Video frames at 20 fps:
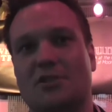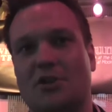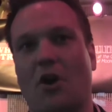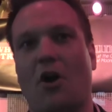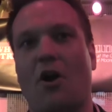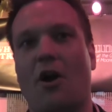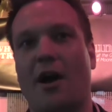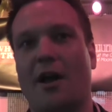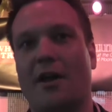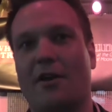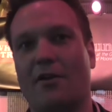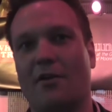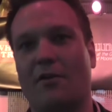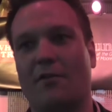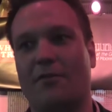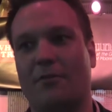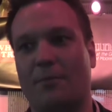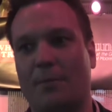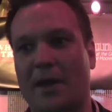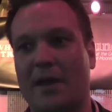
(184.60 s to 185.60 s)
shy
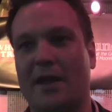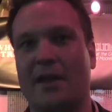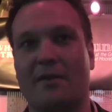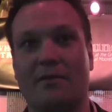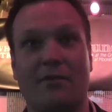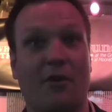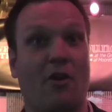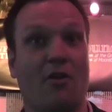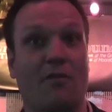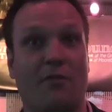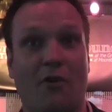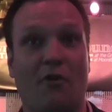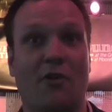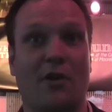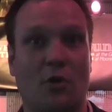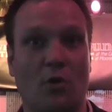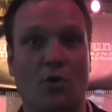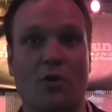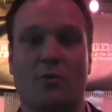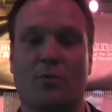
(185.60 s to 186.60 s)
of being very, very
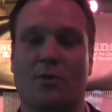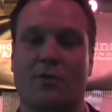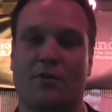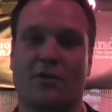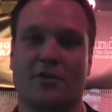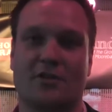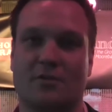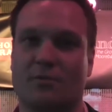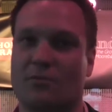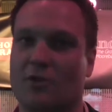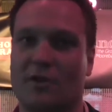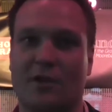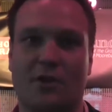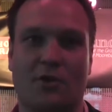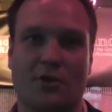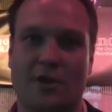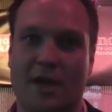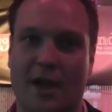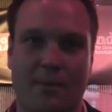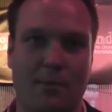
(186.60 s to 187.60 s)
good. We've got some really
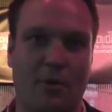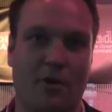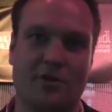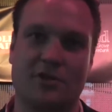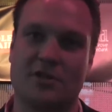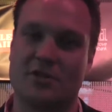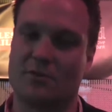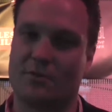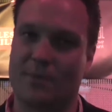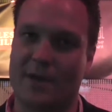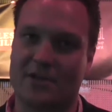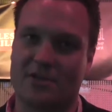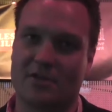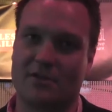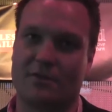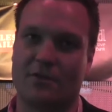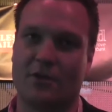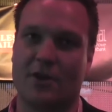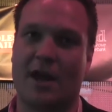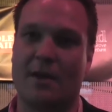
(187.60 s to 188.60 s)
good young boxers. We've mentioned
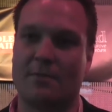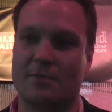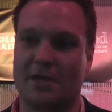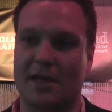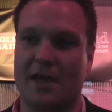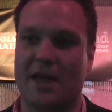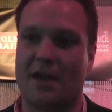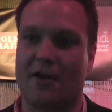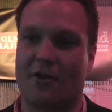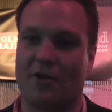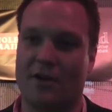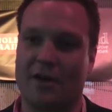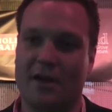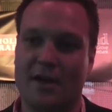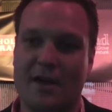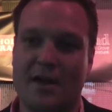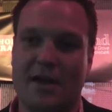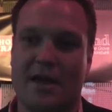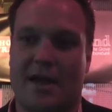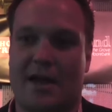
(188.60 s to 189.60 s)
a few names there,
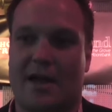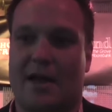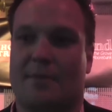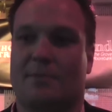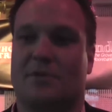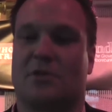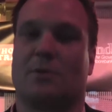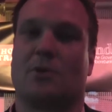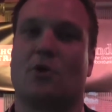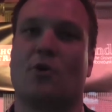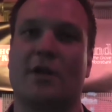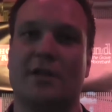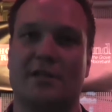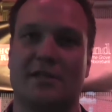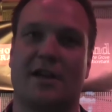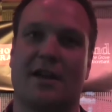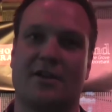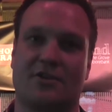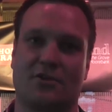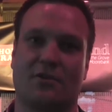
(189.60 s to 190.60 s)
and some good
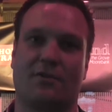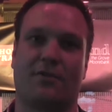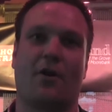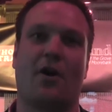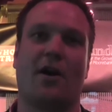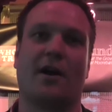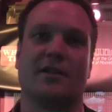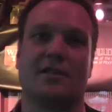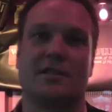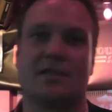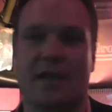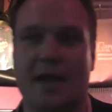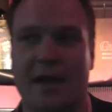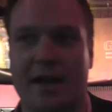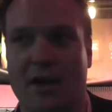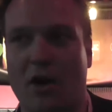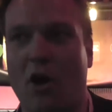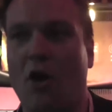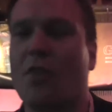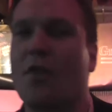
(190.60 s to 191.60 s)
international fights
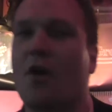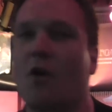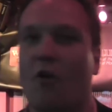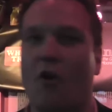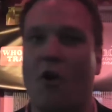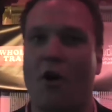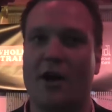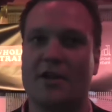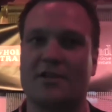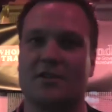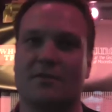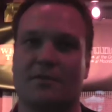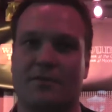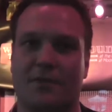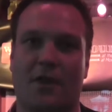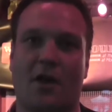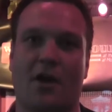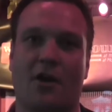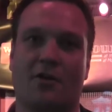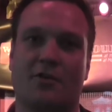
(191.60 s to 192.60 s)
on the horizon
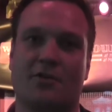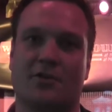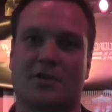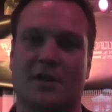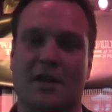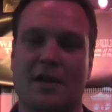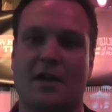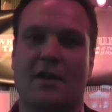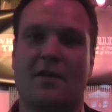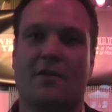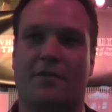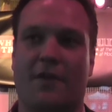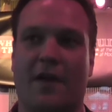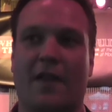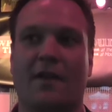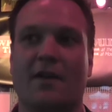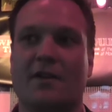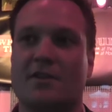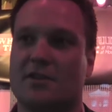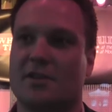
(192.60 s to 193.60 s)
for those
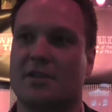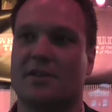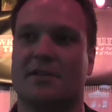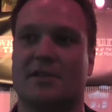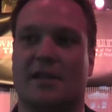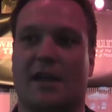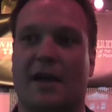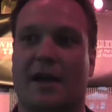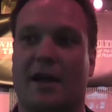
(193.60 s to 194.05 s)
fellas, and